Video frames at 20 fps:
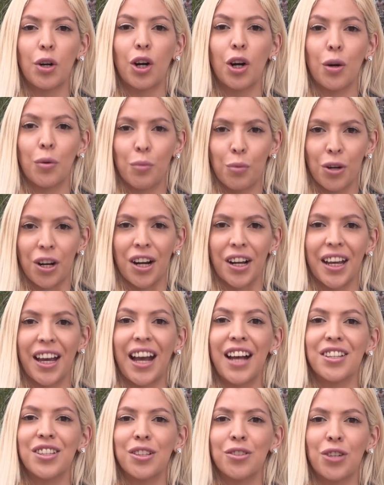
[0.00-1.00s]
or work
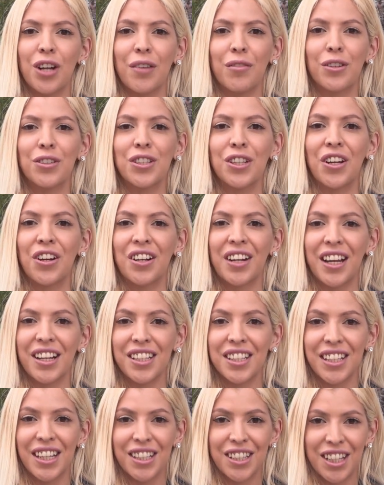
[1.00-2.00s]
as you travel to your
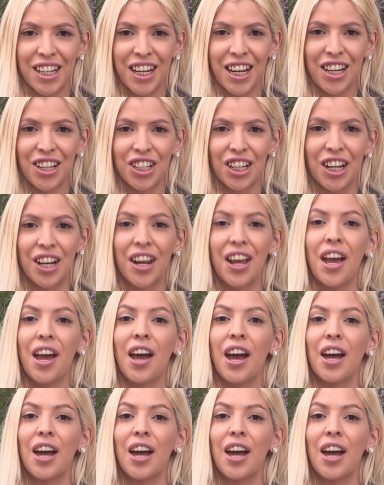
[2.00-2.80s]
next destination